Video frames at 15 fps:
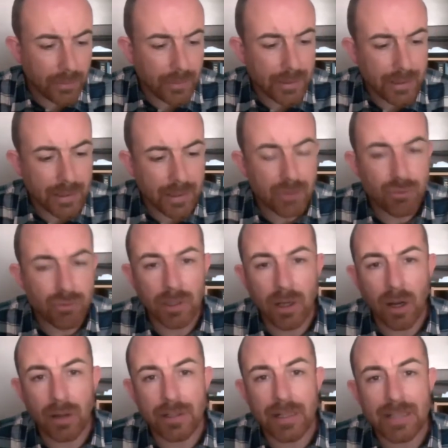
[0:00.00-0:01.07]
is
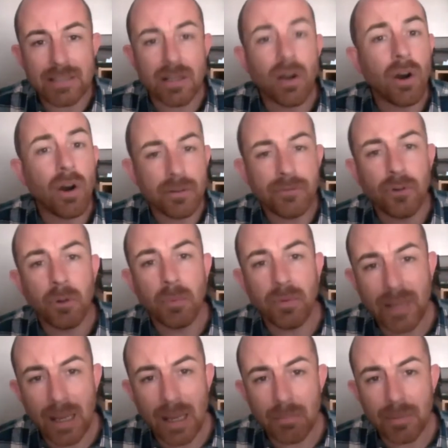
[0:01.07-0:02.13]
regarded as a harder form
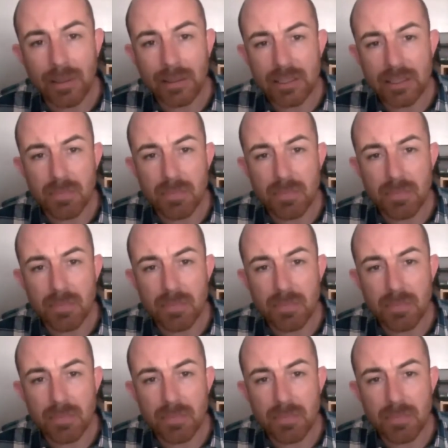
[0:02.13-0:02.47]
of gambling,